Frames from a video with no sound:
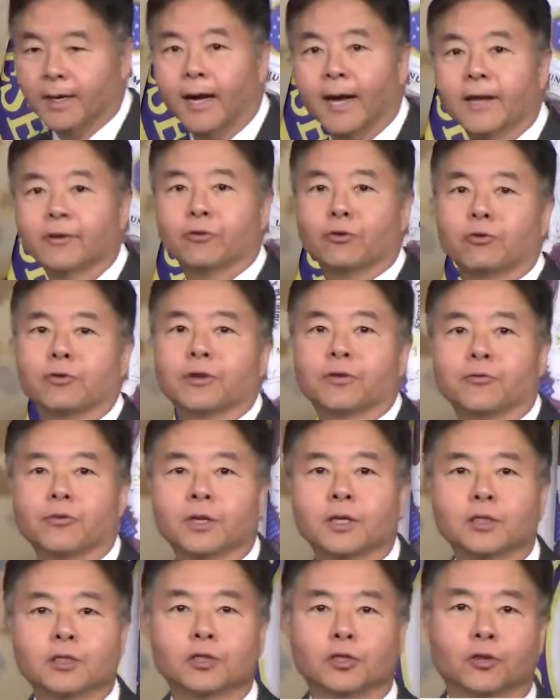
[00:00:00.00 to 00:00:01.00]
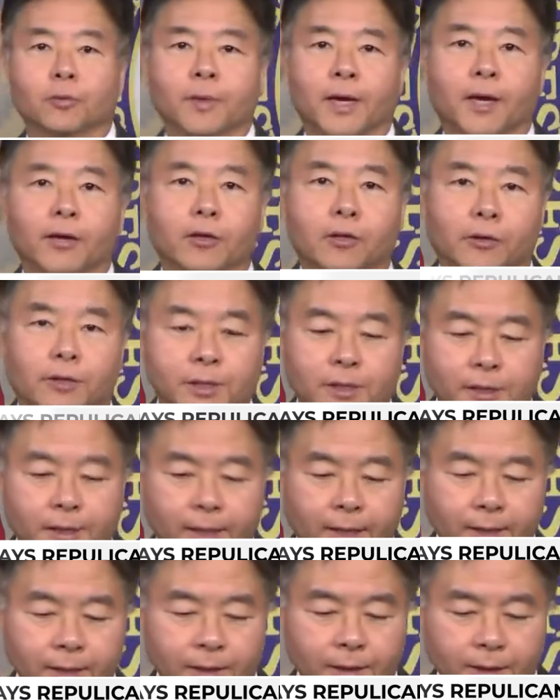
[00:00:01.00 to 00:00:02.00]
I agree with everything Chairman Aguilar
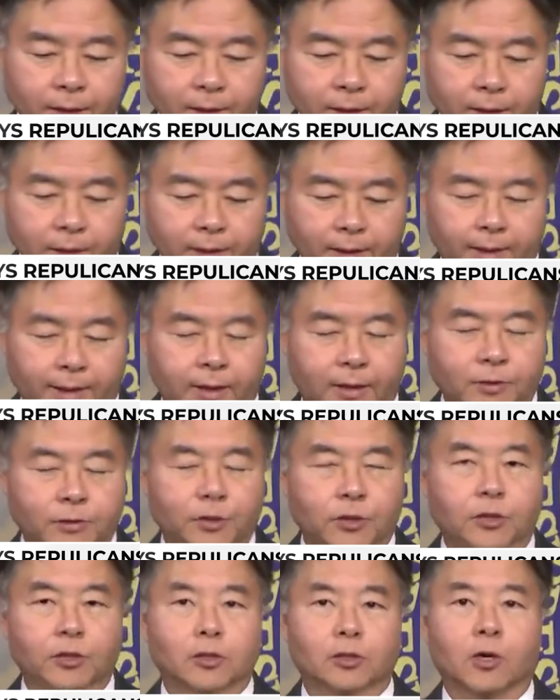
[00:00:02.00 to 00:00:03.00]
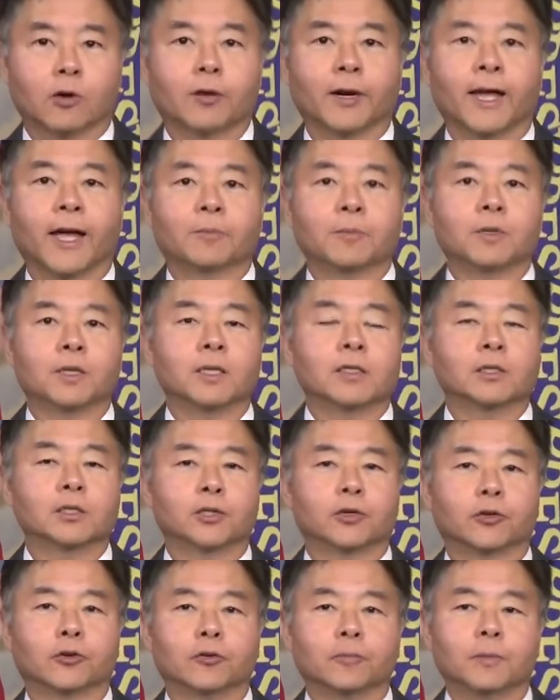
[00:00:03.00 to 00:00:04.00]
said. As you saw what happened this
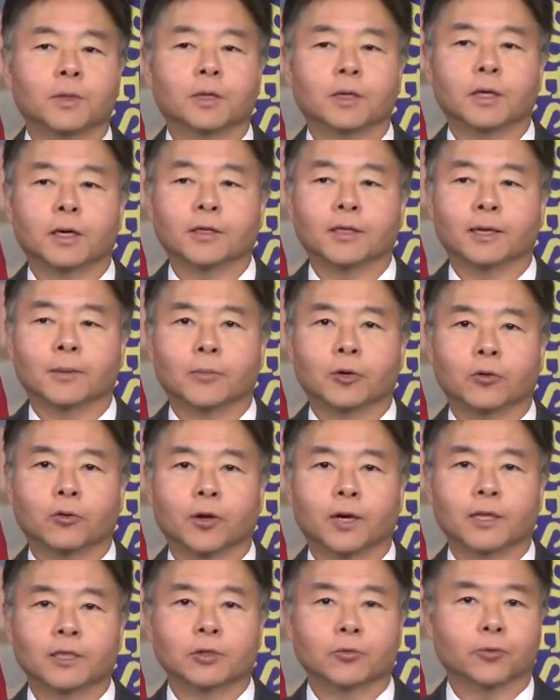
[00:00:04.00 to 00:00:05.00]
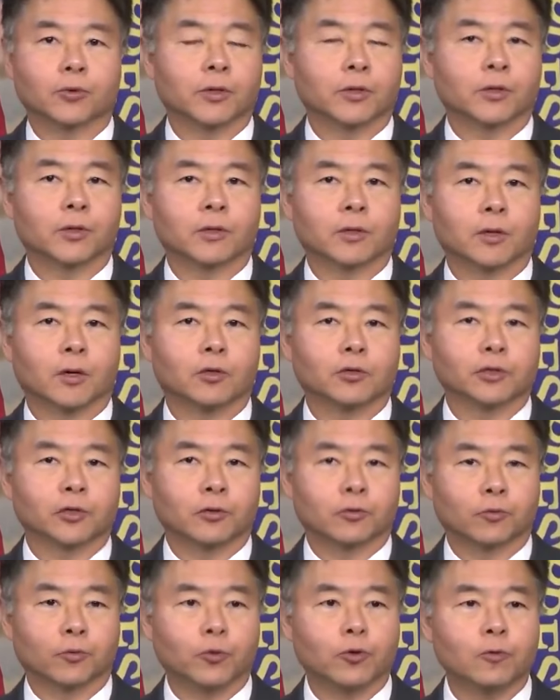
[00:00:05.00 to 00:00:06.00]
term, Democrats were their adults
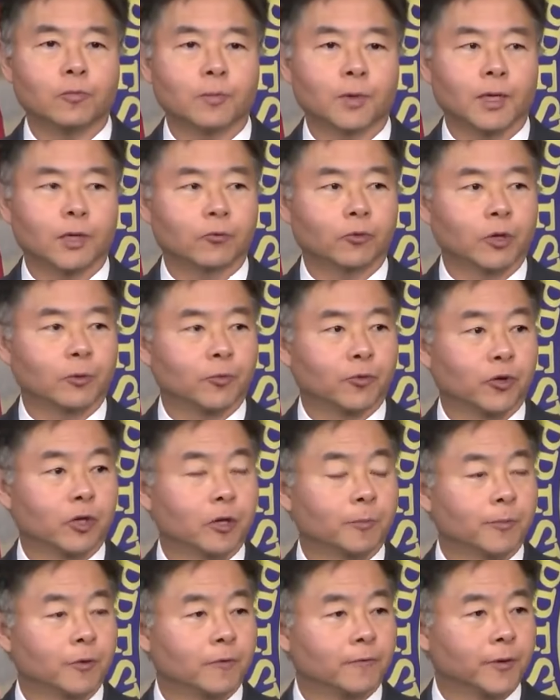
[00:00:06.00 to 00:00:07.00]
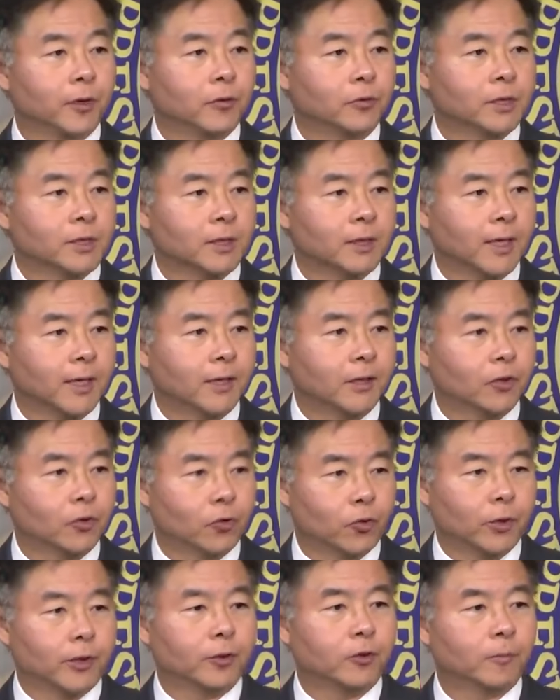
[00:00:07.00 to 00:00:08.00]
in the room, and we put up their votes on
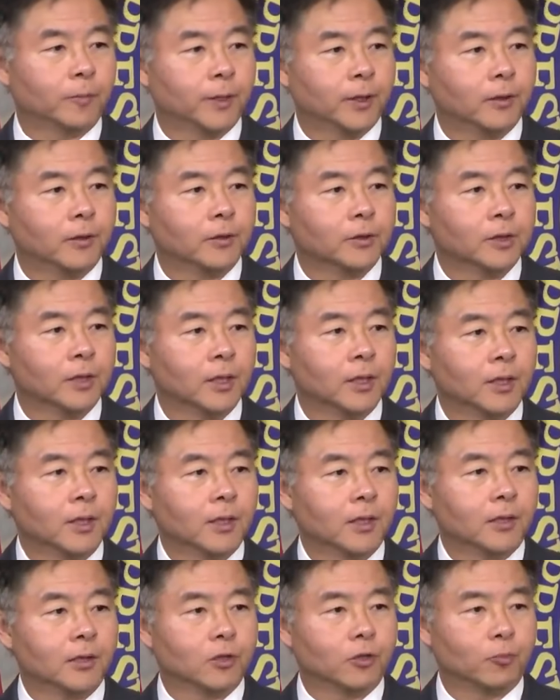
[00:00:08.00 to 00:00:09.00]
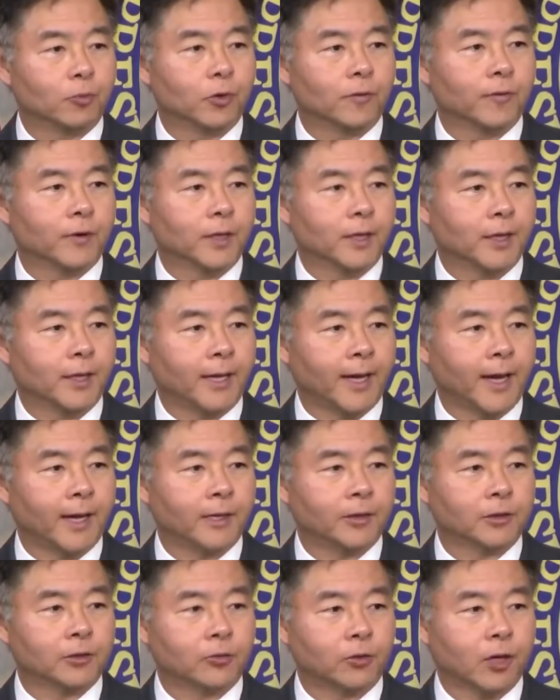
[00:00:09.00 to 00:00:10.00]
critical bills to prevent a
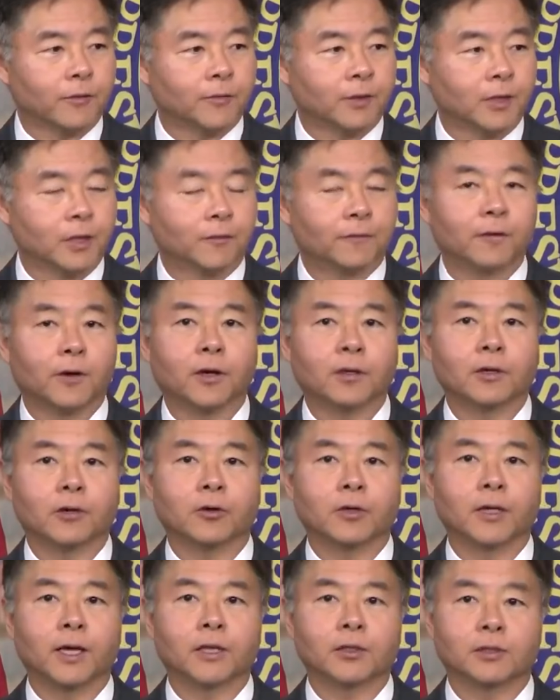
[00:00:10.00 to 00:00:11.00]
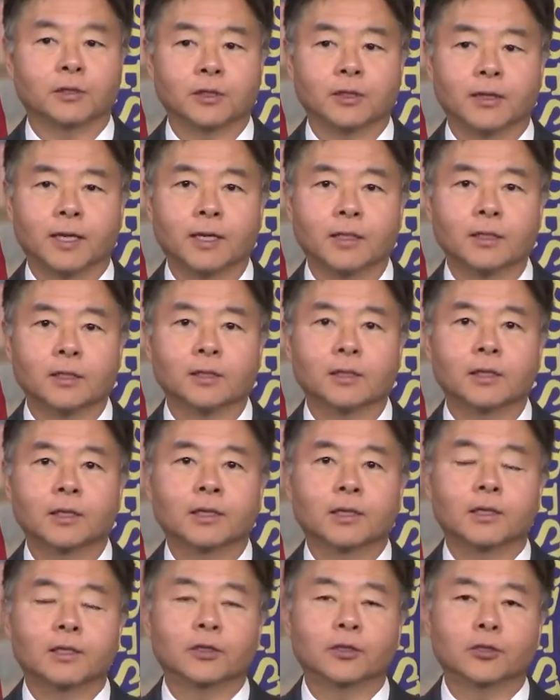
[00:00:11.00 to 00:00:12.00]
catastrophic default on our nation's debts,
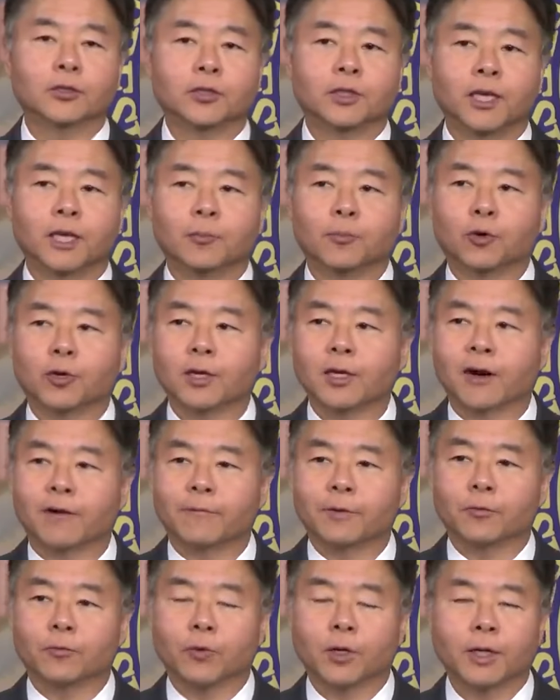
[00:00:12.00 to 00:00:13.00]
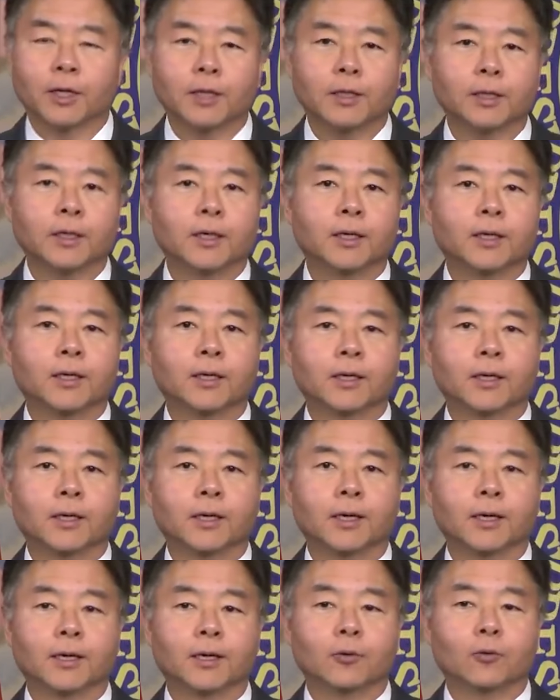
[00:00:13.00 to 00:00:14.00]
to keep our government running.
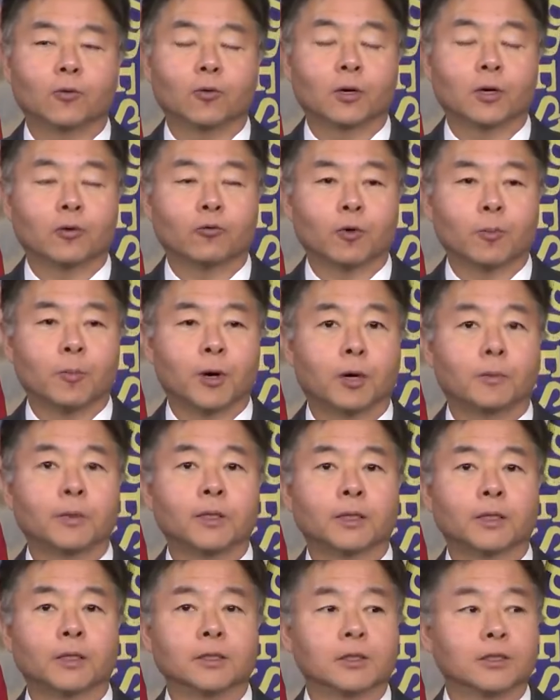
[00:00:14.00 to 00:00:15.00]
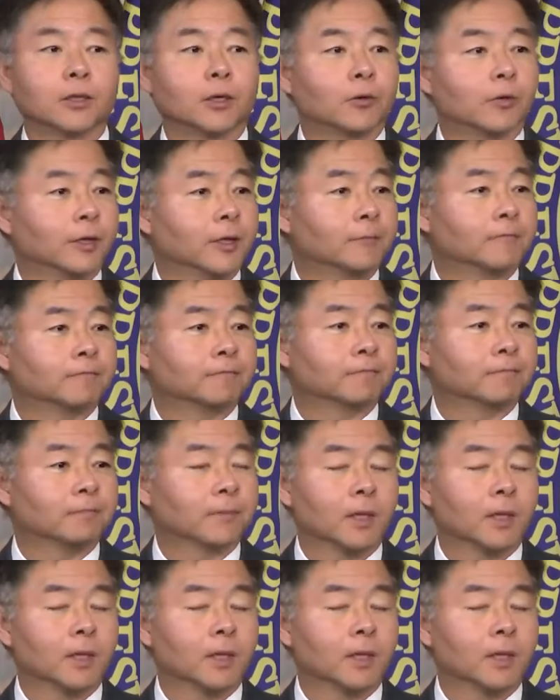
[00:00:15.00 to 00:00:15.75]
And what are Republicans doing?